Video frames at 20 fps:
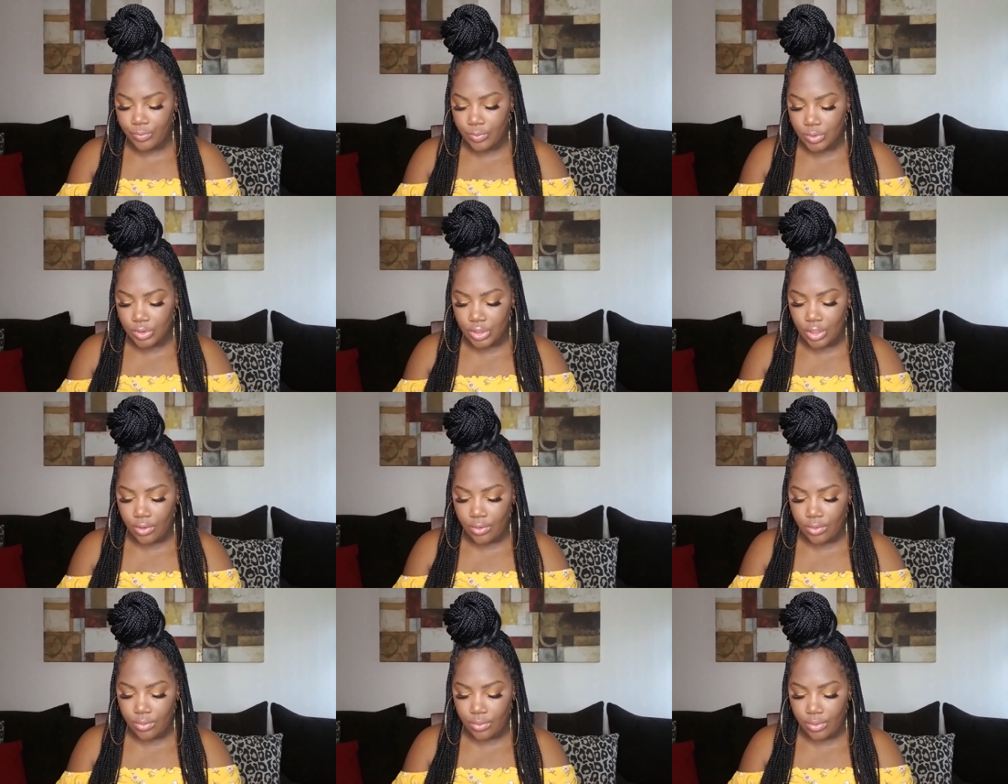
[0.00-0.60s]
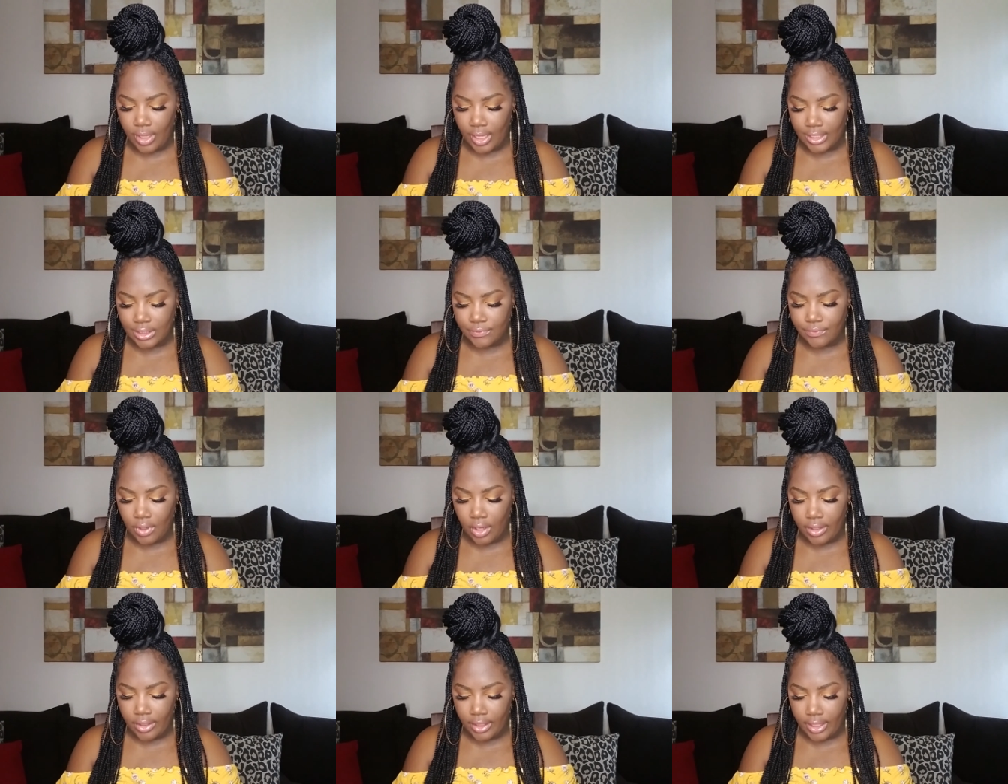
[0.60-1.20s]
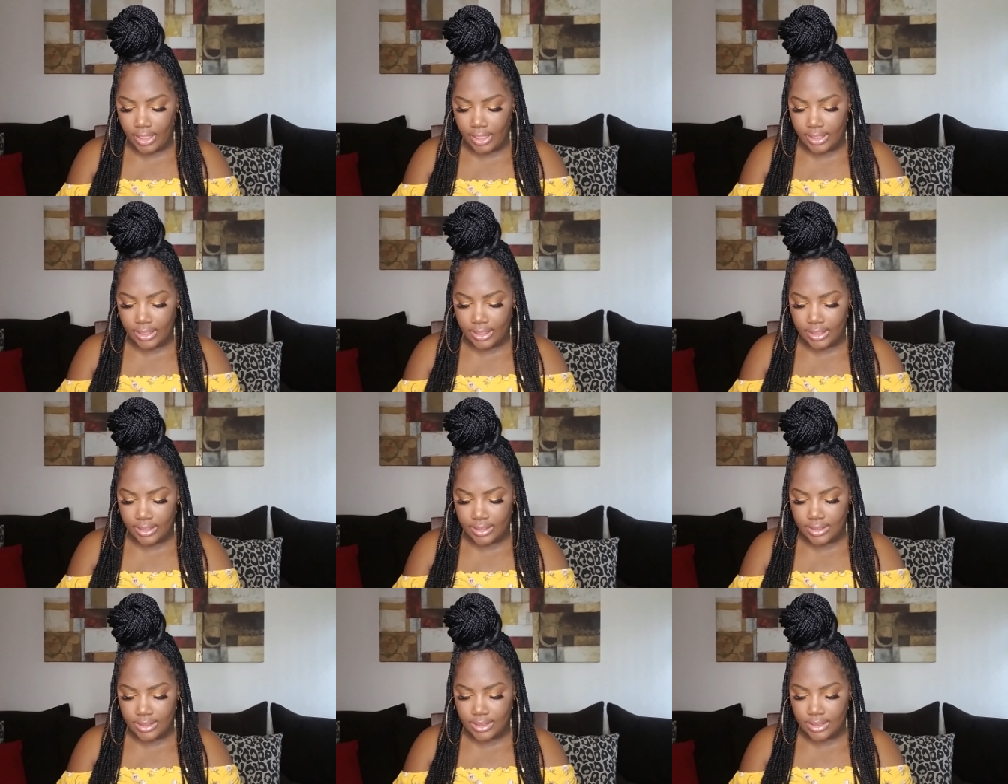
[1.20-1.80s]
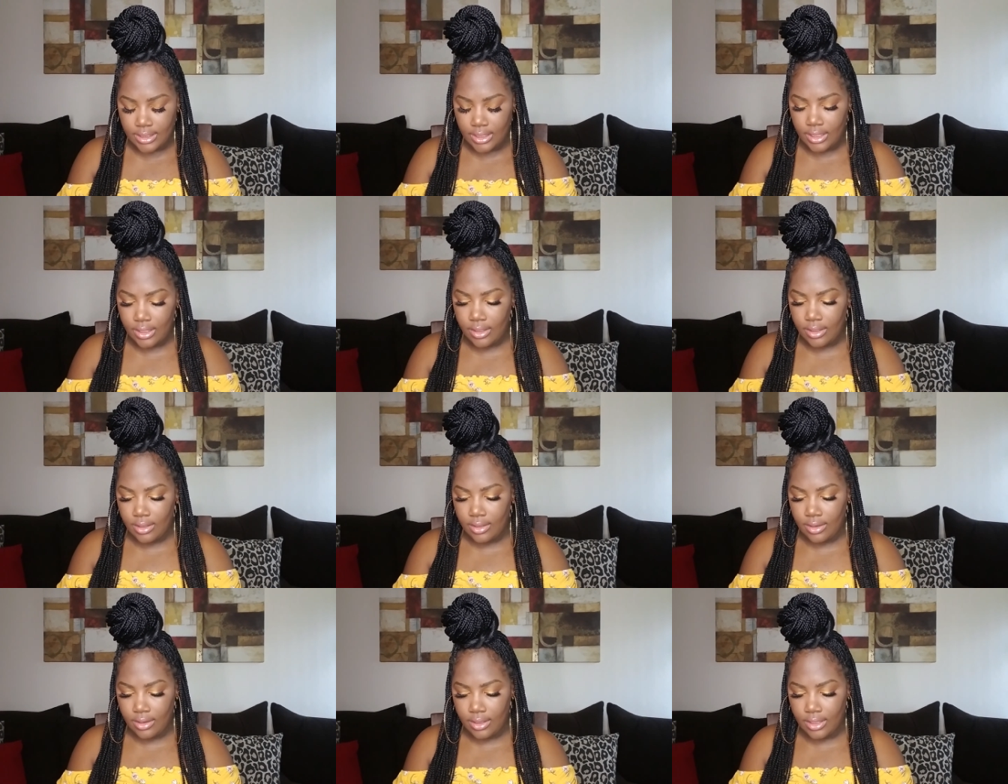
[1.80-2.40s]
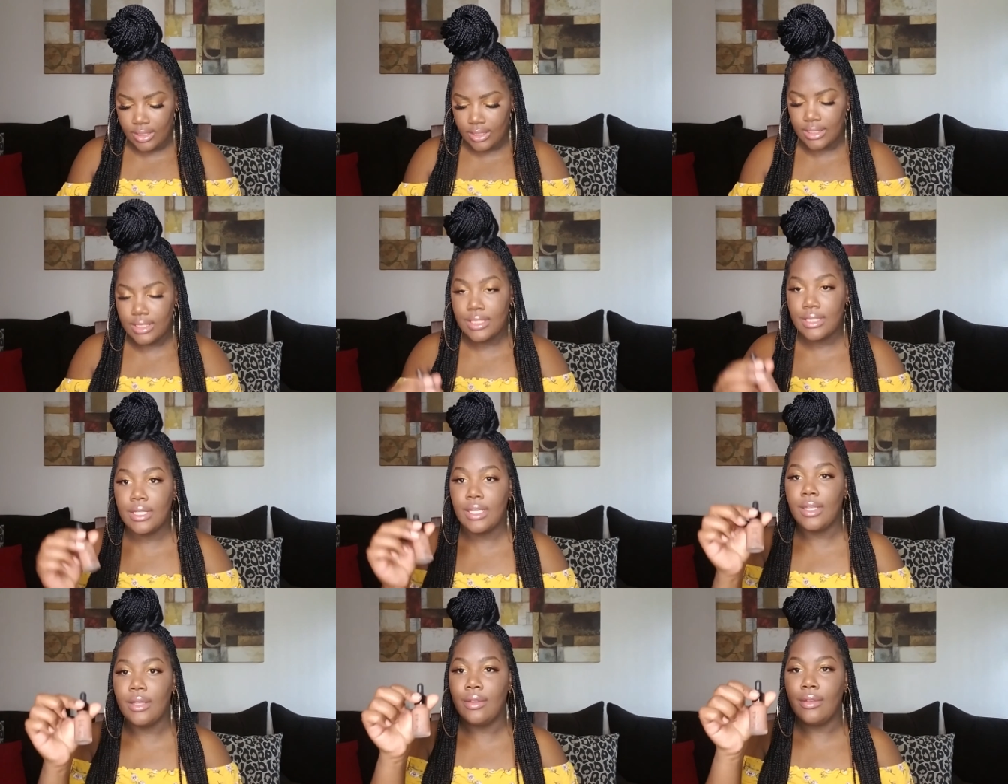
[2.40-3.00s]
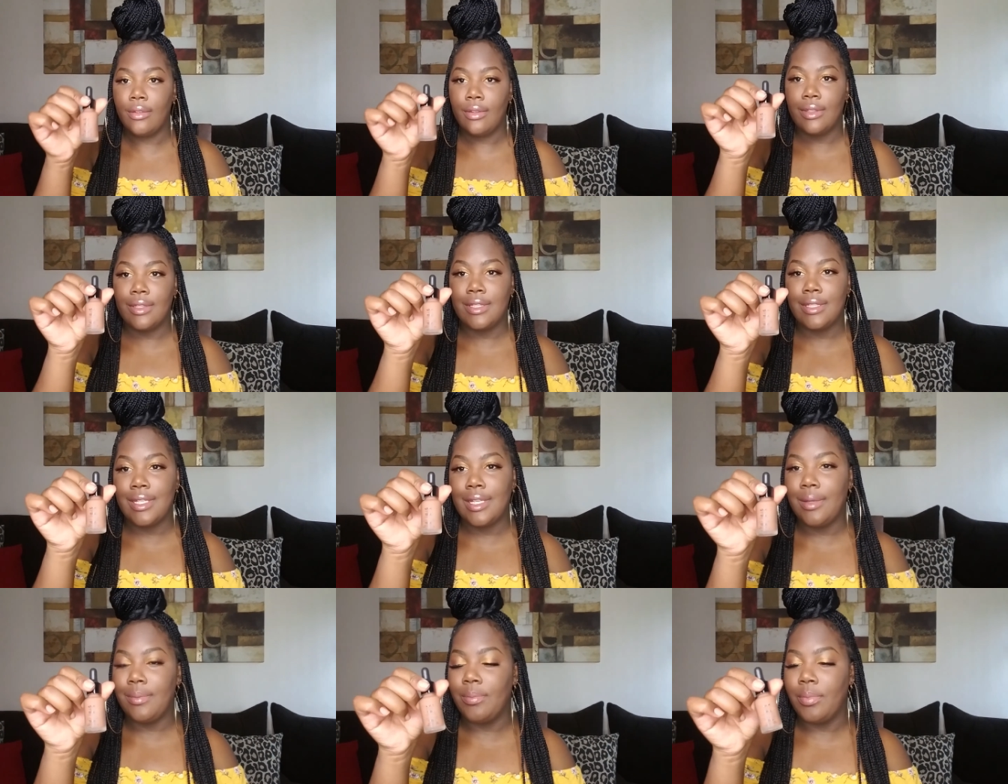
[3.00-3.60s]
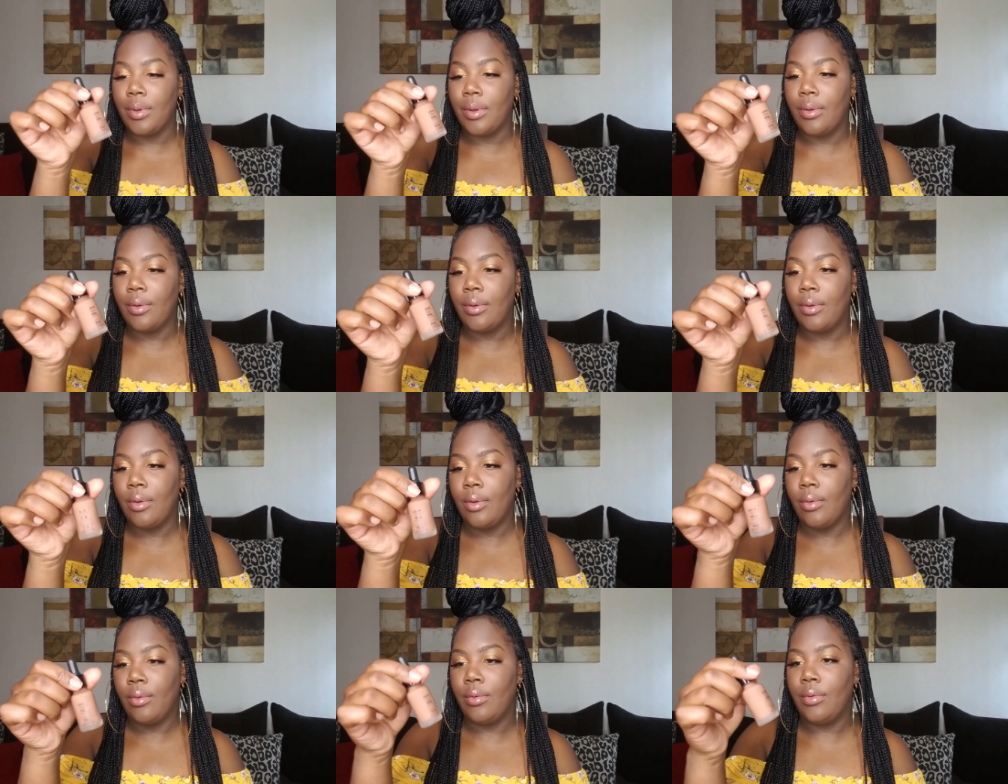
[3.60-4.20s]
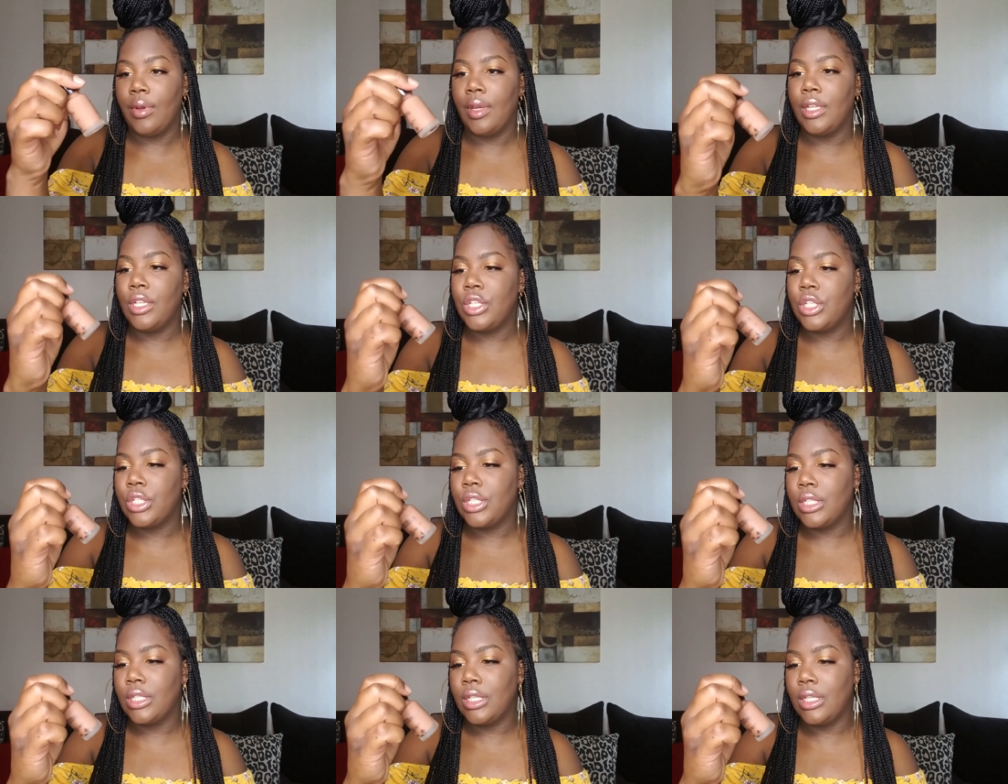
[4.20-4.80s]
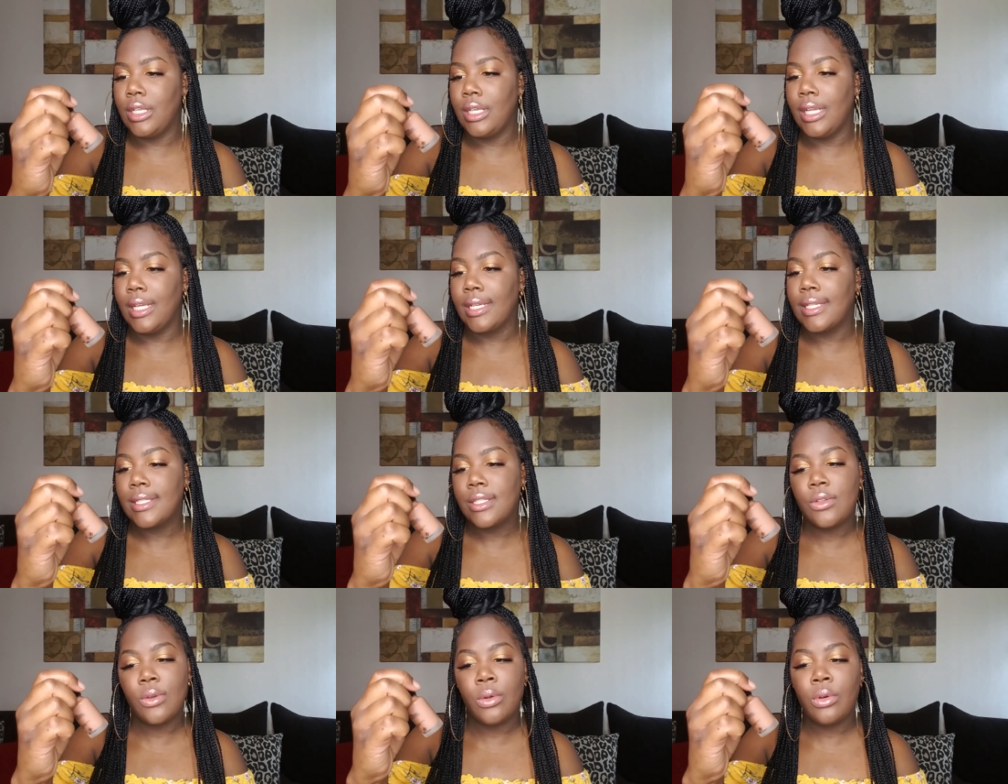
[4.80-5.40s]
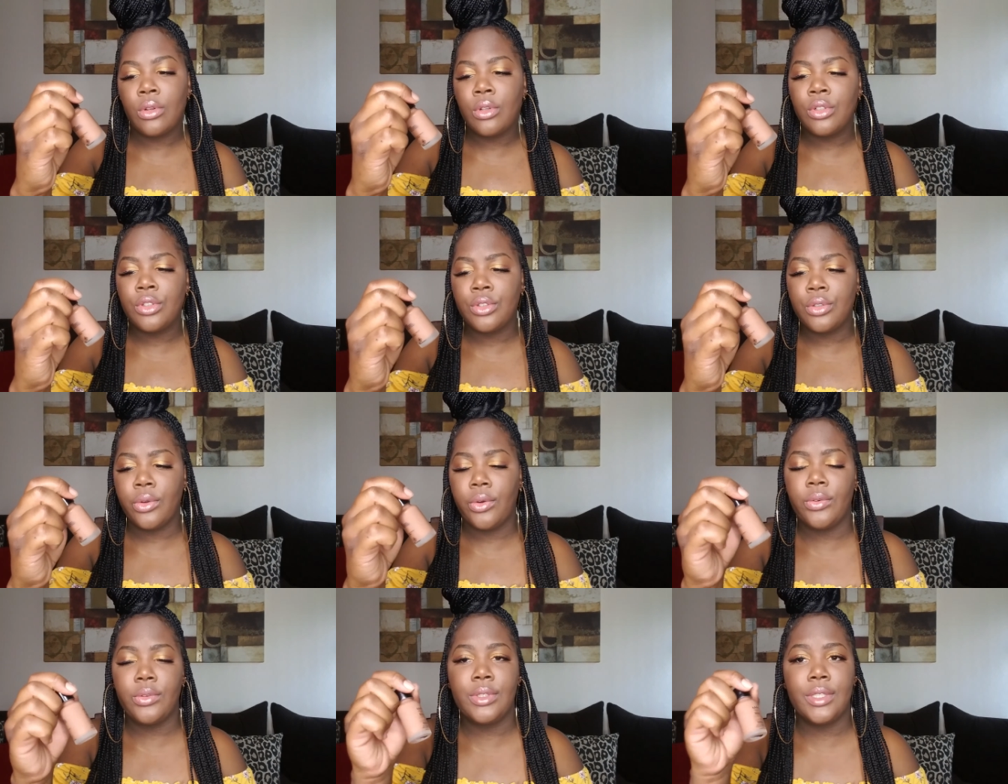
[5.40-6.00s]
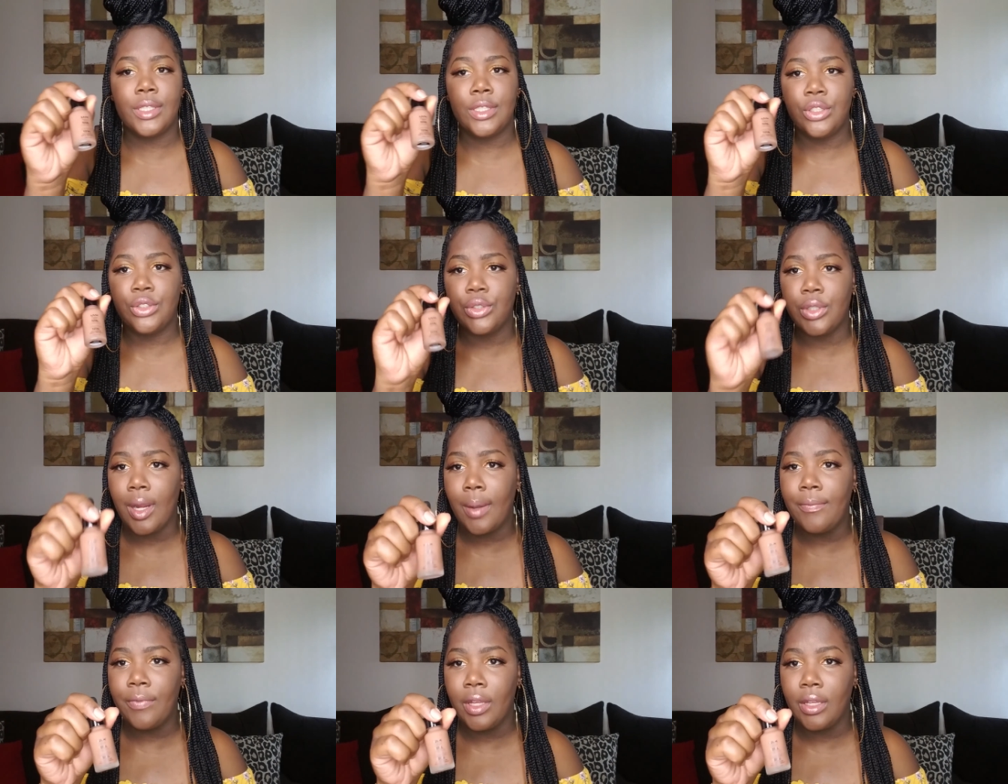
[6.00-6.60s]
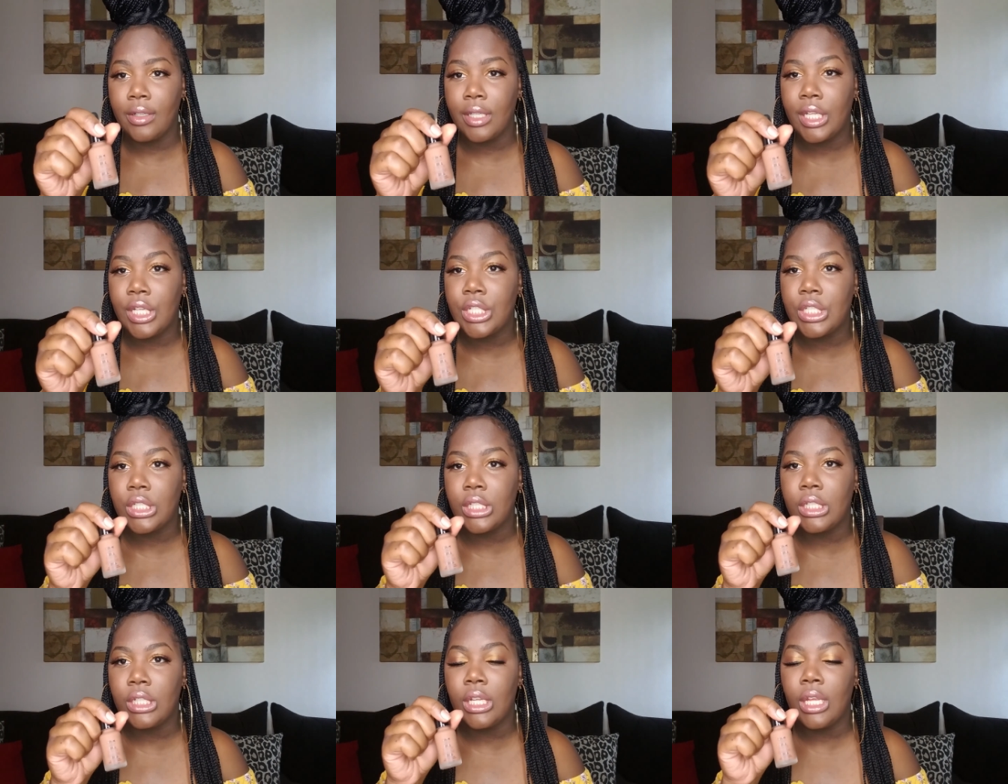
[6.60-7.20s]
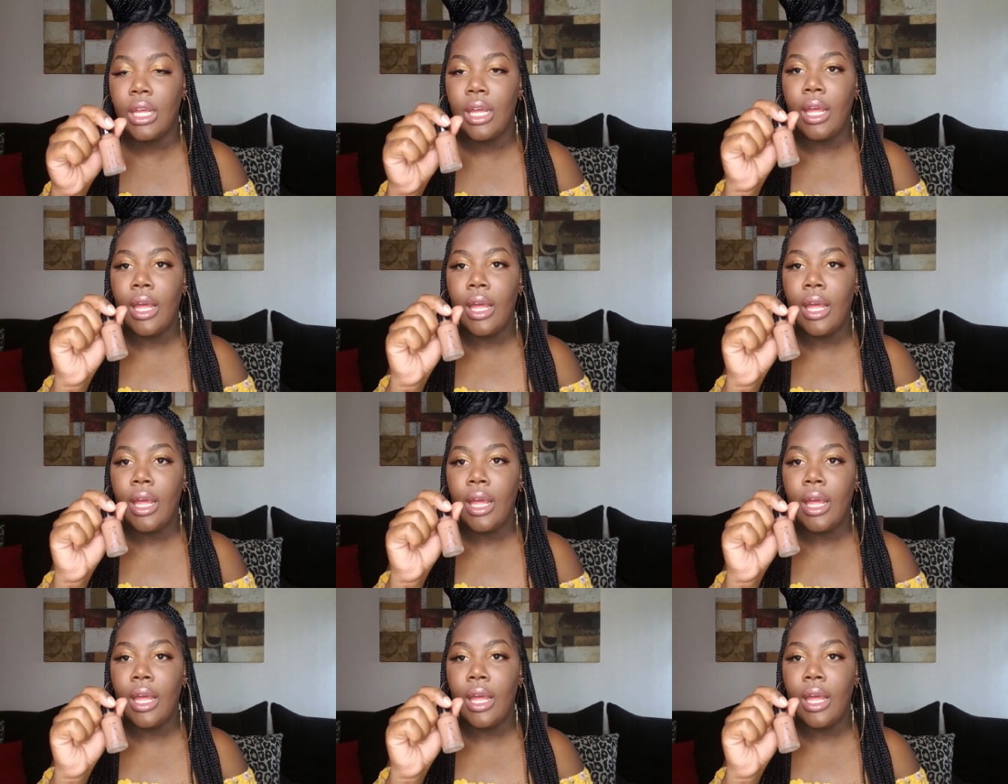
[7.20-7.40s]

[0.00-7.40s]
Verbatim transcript: So as far as this deep rich NYX Total Control Drop Foundation,